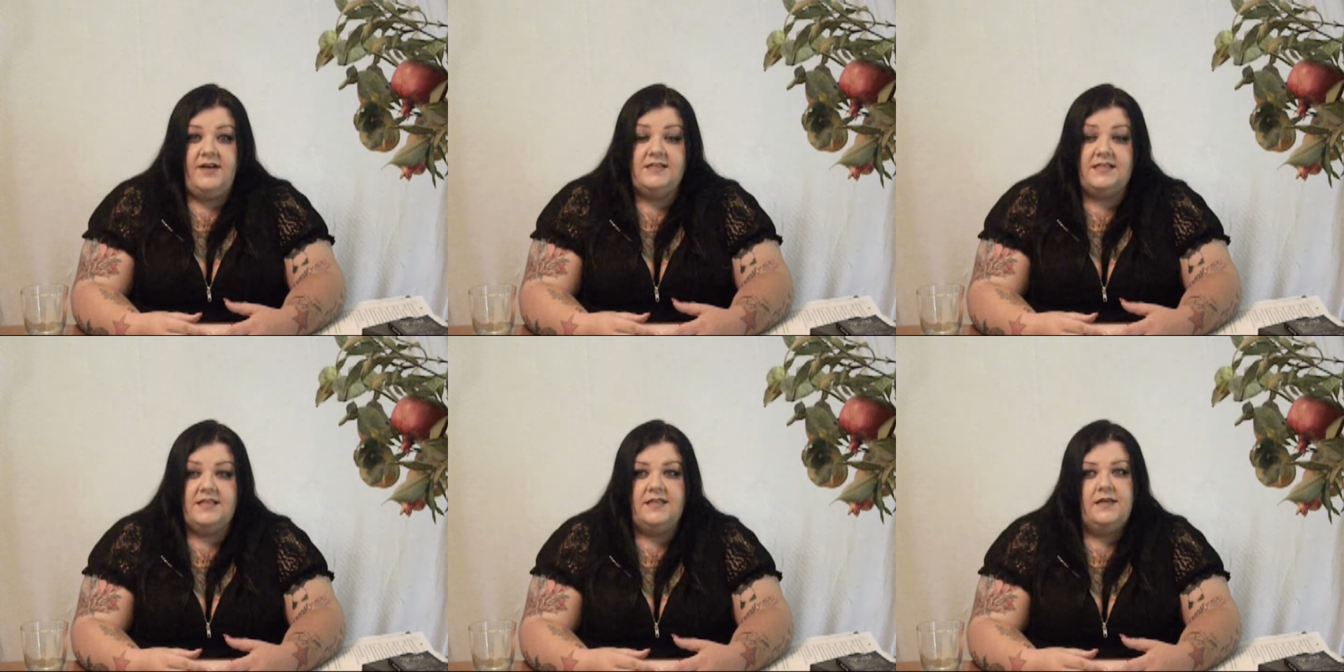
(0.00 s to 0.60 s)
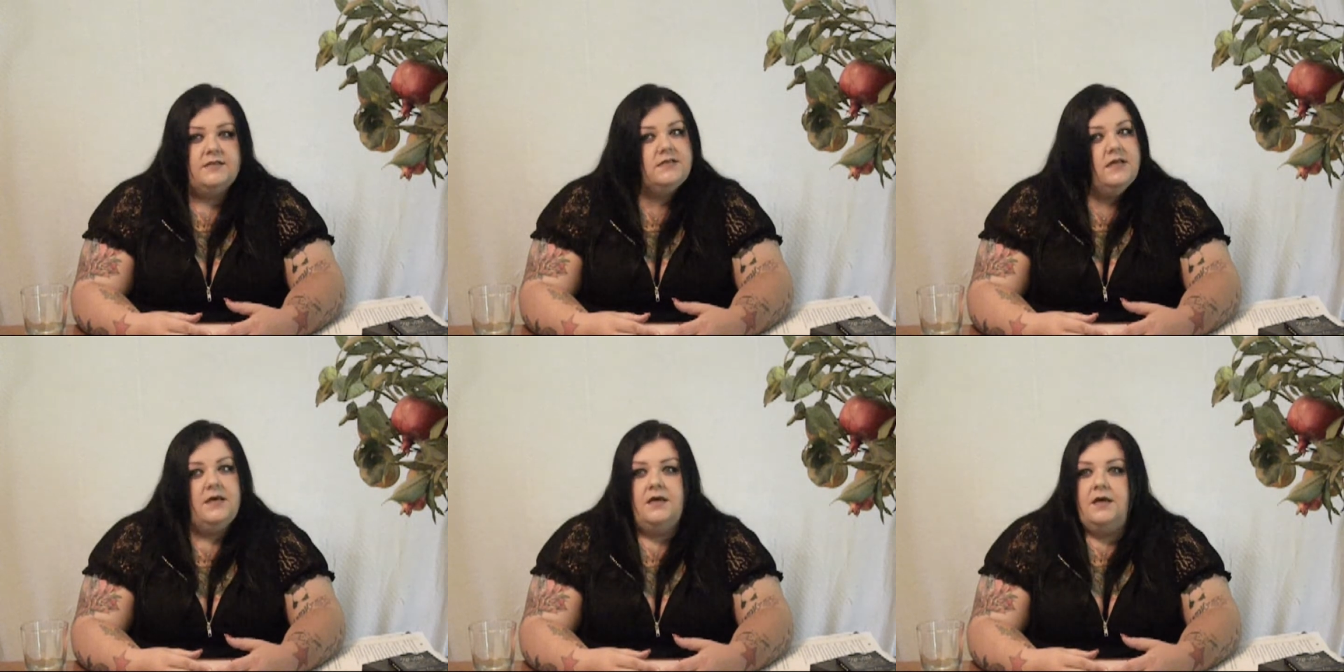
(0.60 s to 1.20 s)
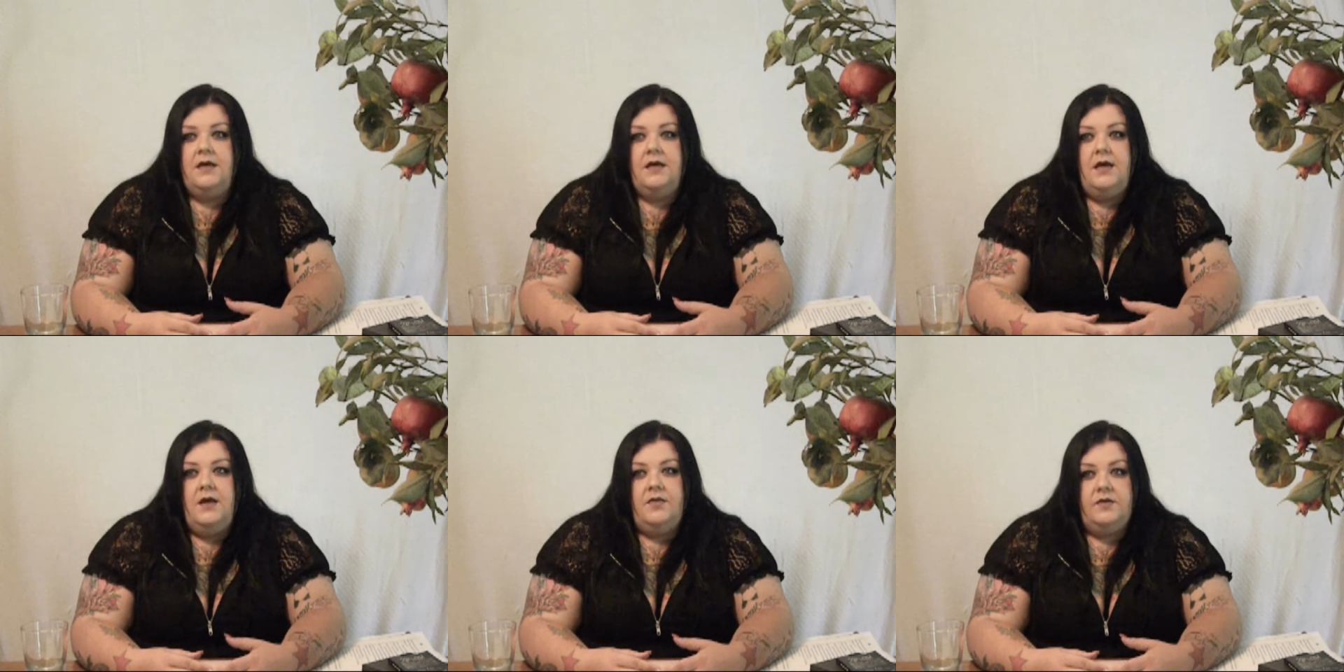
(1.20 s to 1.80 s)
your face. And then there's
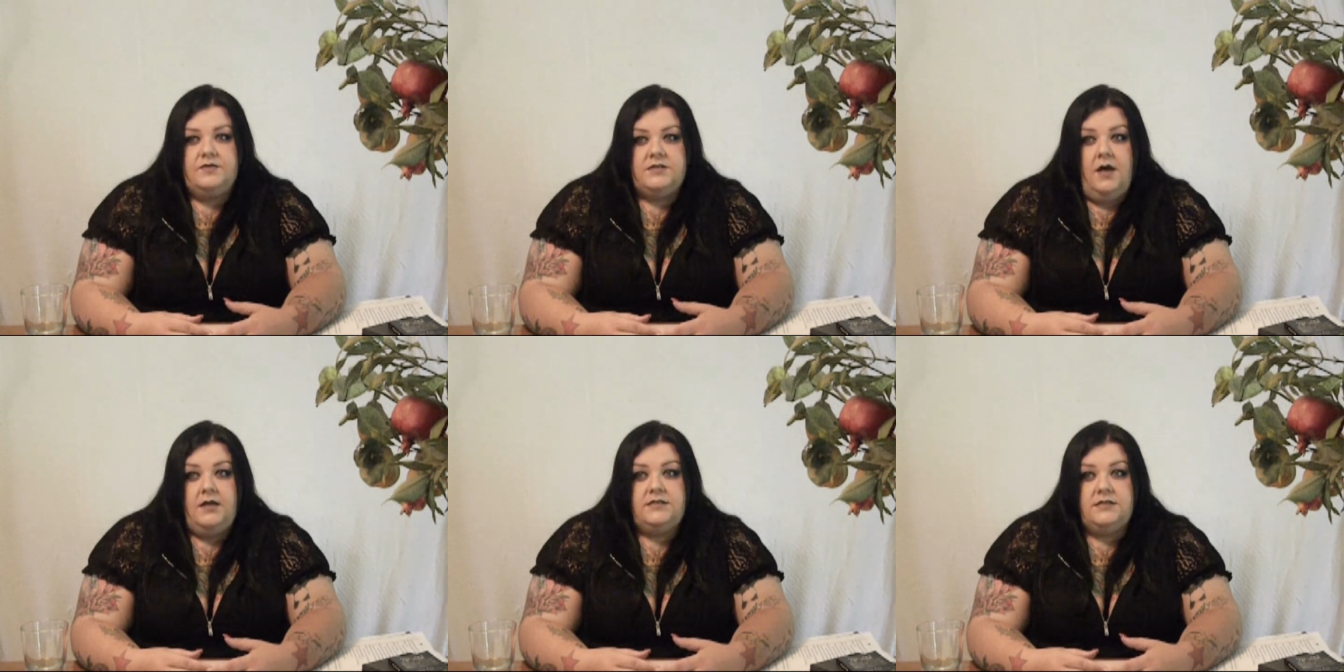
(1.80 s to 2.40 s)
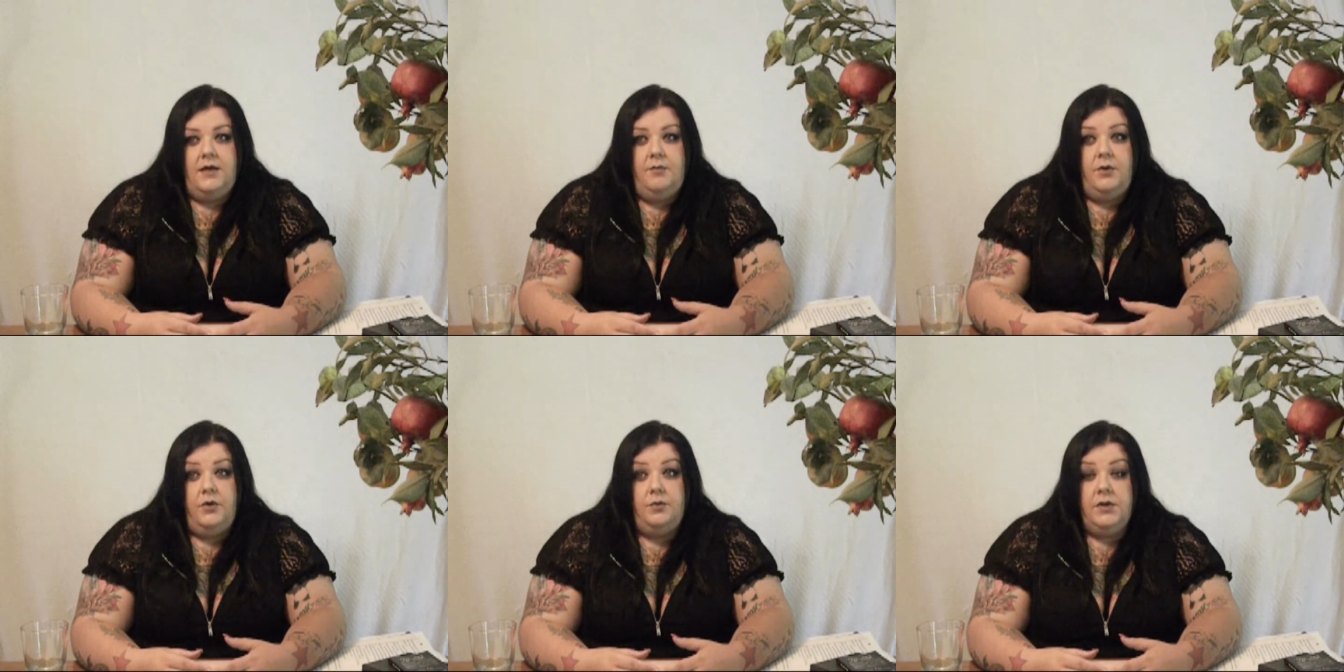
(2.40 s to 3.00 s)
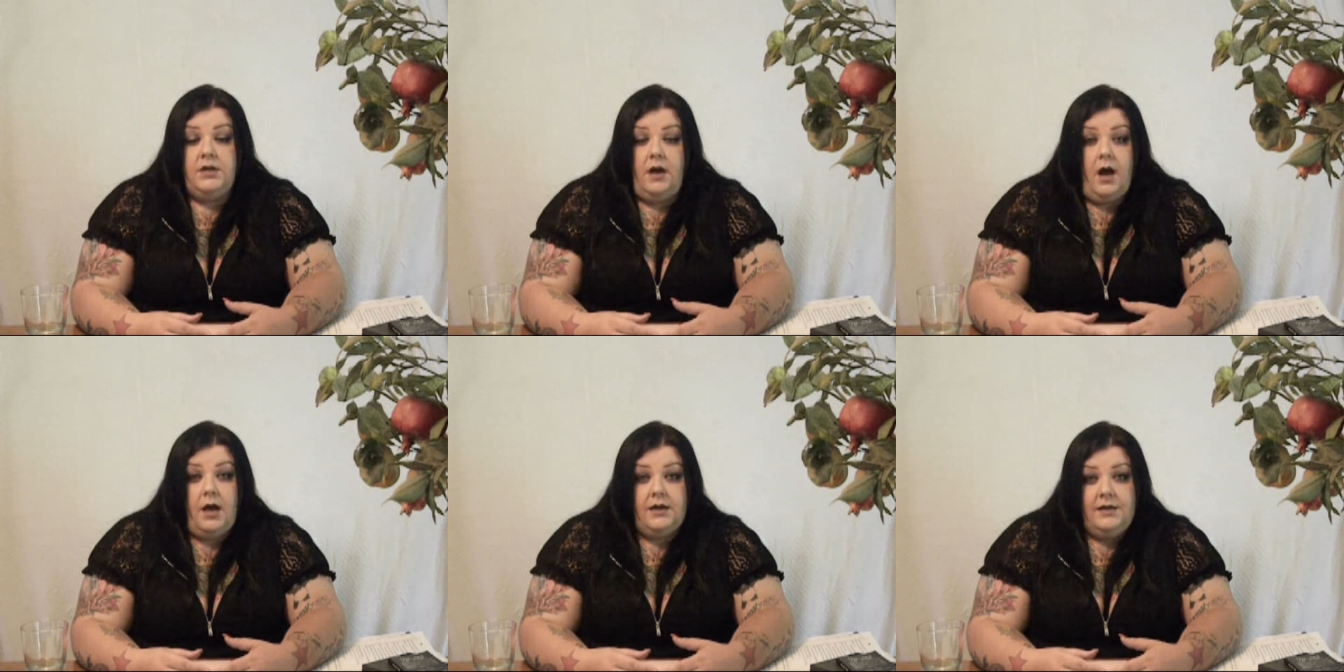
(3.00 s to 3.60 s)
those thoughts that burn really
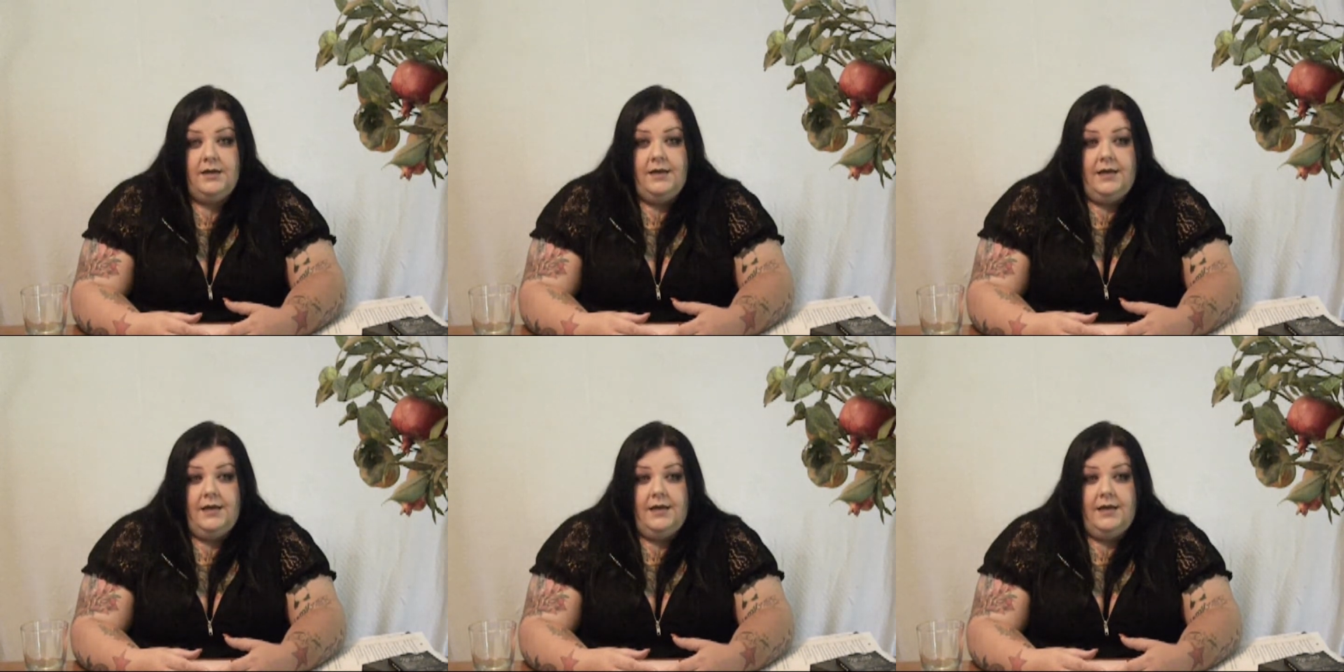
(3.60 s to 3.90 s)
hot